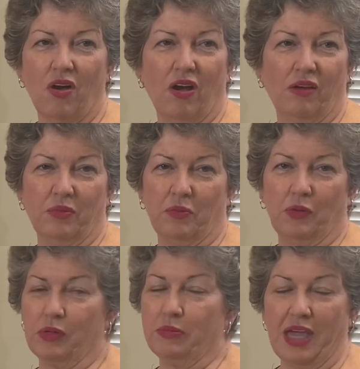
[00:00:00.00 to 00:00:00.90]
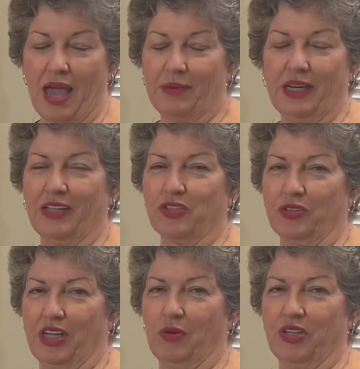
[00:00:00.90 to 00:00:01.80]
But we'll be happy to answer
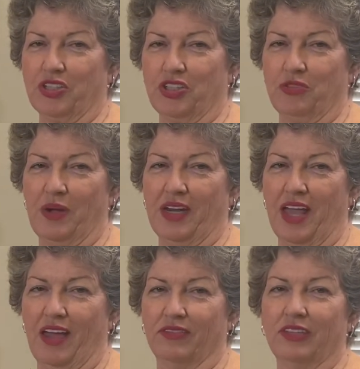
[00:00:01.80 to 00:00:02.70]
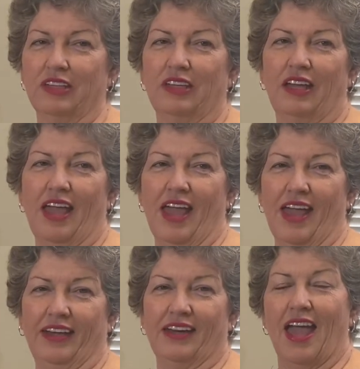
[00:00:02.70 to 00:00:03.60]
any questions you might have.
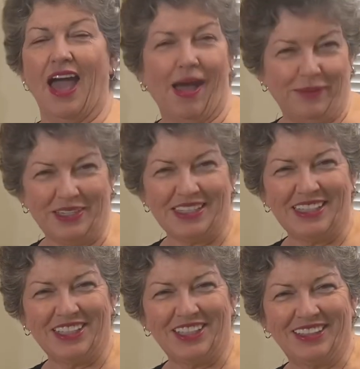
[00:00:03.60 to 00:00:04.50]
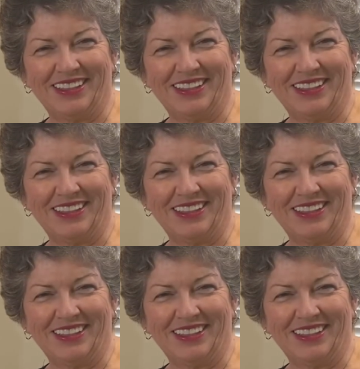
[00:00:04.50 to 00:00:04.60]
And happy stitching.